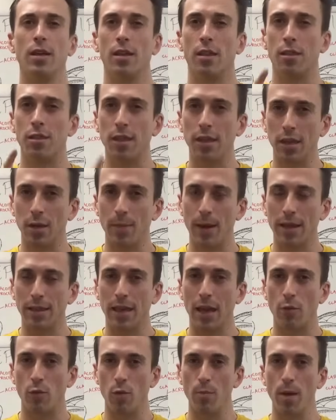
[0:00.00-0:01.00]
Think about
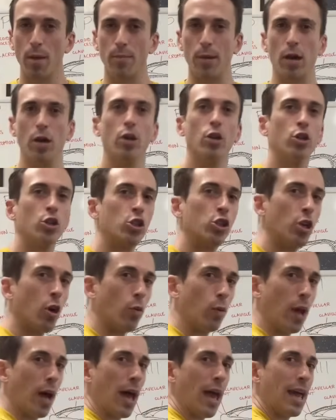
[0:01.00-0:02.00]
that. Remember,
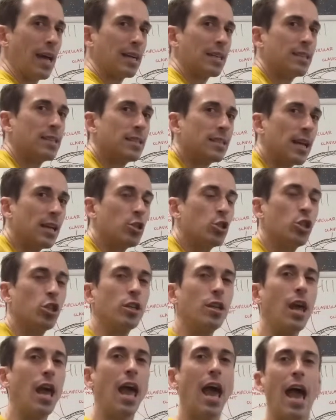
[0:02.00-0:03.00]
shoulder
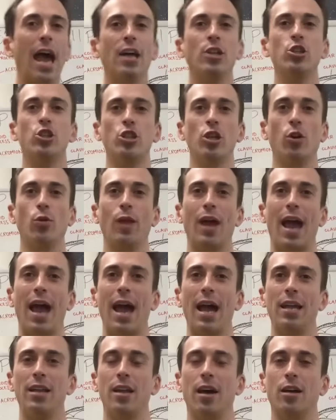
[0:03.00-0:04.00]
extension and shoulder
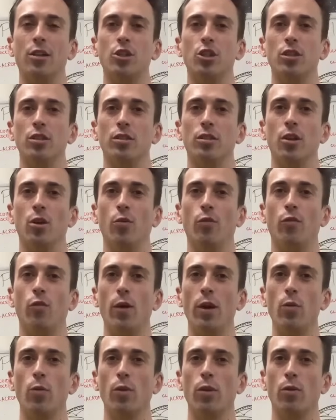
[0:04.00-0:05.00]
adduction. So if
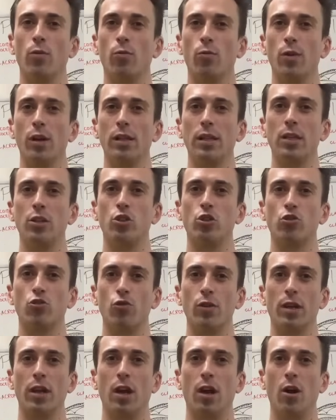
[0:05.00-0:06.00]
we want to really
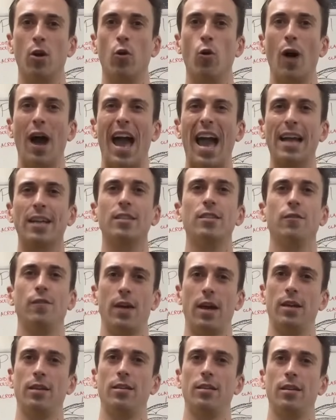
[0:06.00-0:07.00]
trigger or
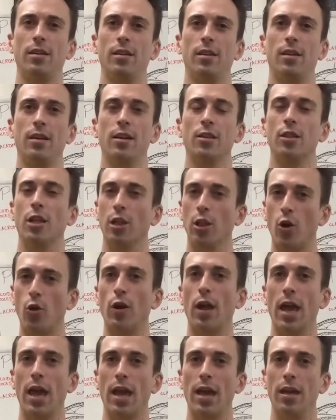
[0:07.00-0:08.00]
activate the long
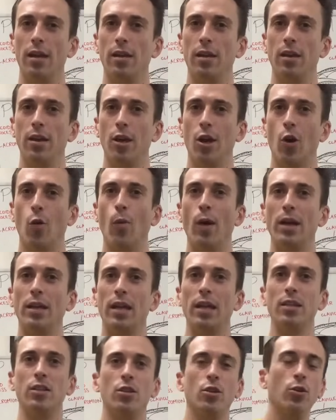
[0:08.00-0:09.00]
head, we
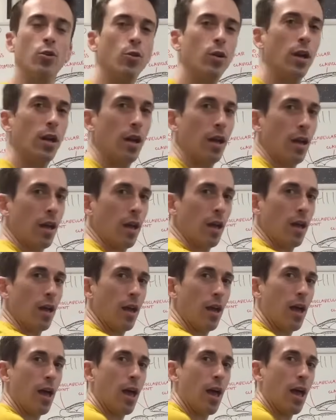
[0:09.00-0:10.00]
need to
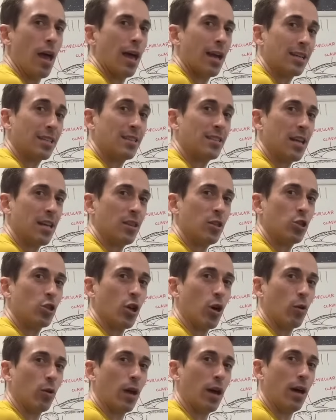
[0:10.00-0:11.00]
extend the
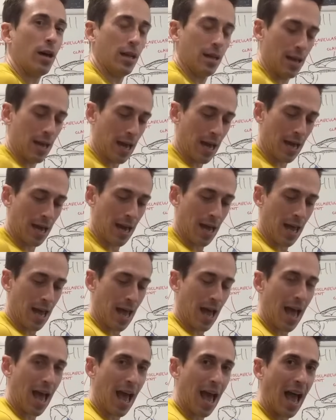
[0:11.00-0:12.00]
shoulder and
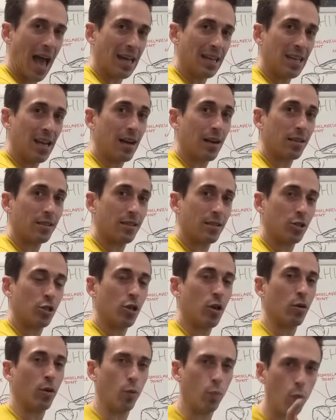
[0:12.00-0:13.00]
adduct the
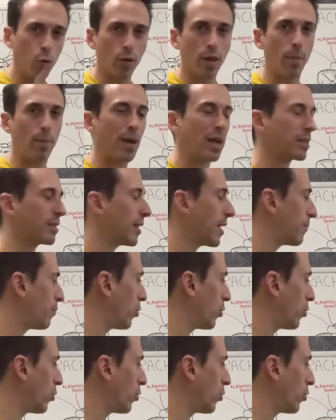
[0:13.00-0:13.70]
shoulder. We'll get back to that